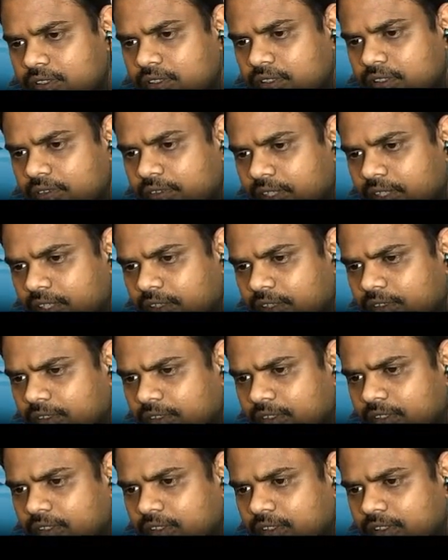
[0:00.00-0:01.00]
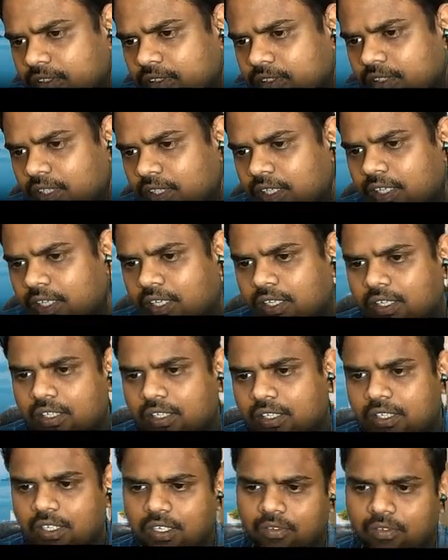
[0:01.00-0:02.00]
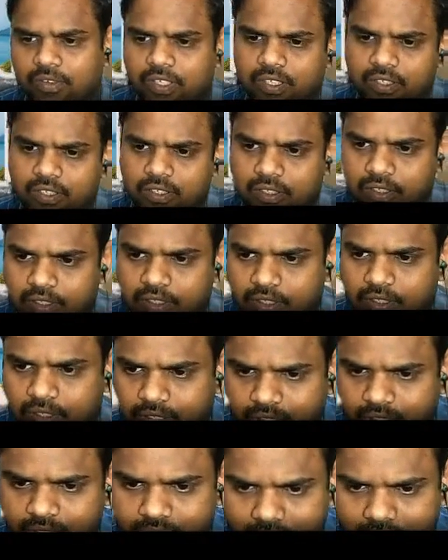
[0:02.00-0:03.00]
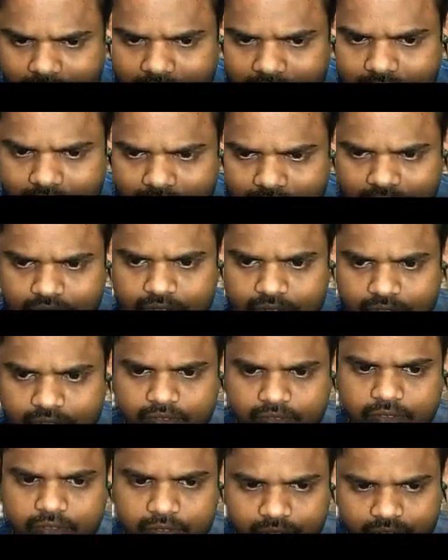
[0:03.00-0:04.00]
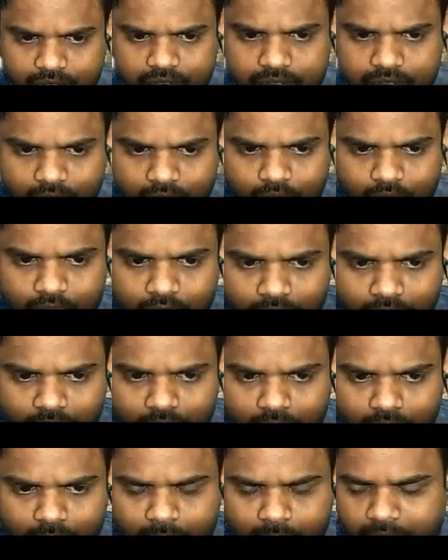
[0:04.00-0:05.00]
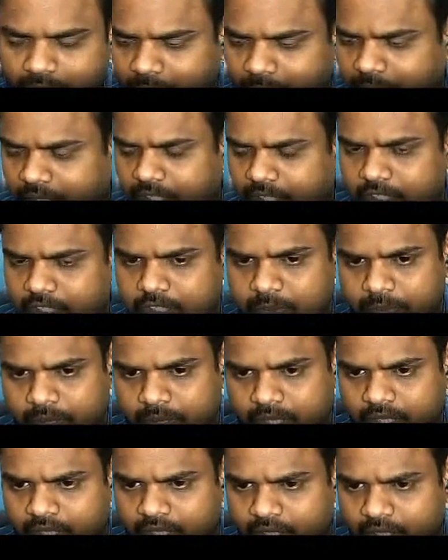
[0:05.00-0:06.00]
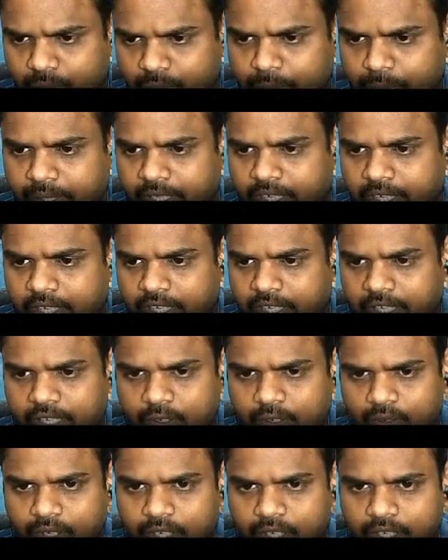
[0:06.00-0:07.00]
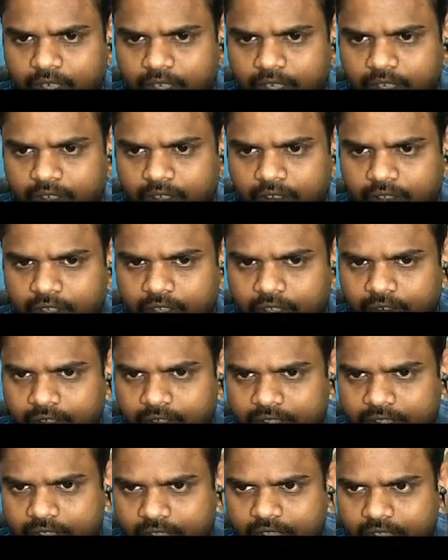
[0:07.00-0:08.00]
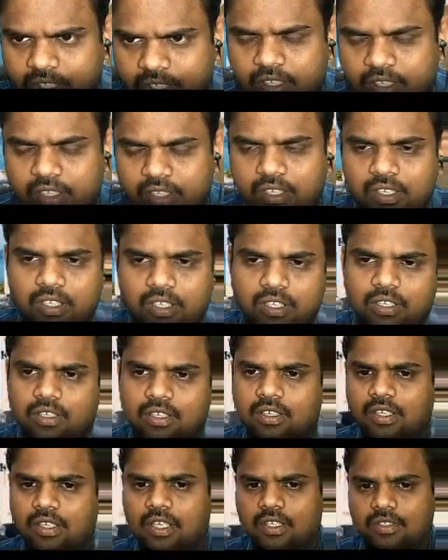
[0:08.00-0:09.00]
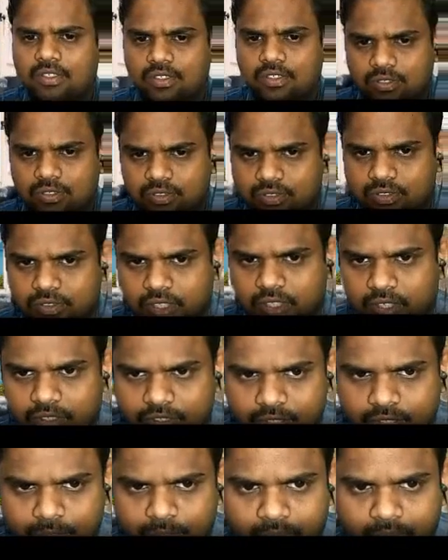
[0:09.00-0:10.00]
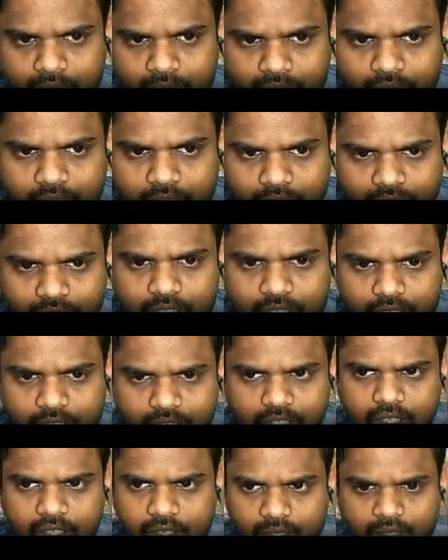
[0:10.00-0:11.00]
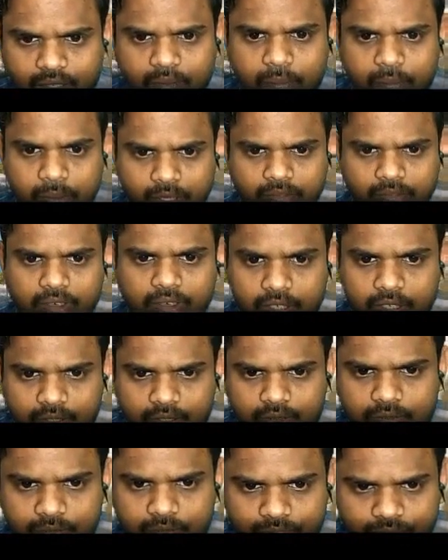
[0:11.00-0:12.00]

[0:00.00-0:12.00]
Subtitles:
So we have 300 Kelvin. So the only unknown parameter is P. You may get a quadratic equation. Okay, so we have to simplify to get the P value.